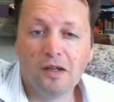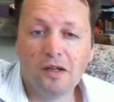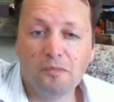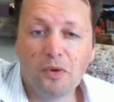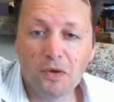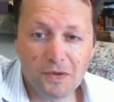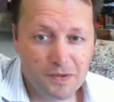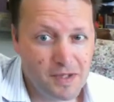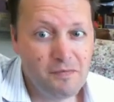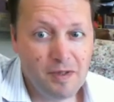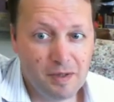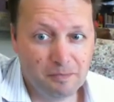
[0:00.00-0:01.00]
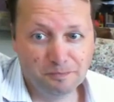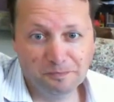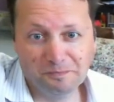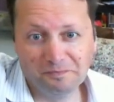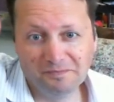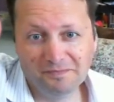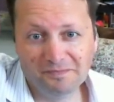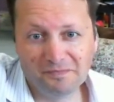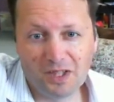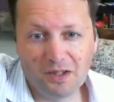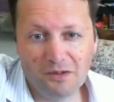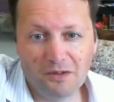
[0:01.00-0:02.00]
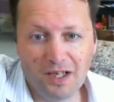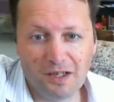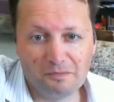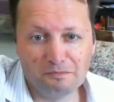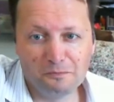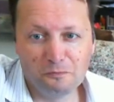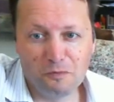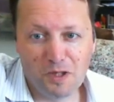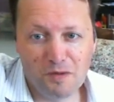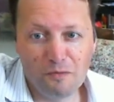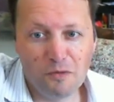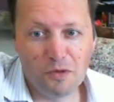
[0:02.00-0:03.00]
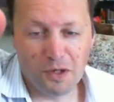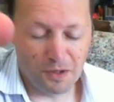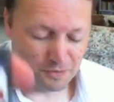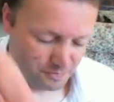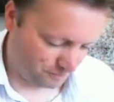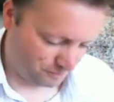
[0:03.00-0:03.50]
Pocket something. Okay, one to work out.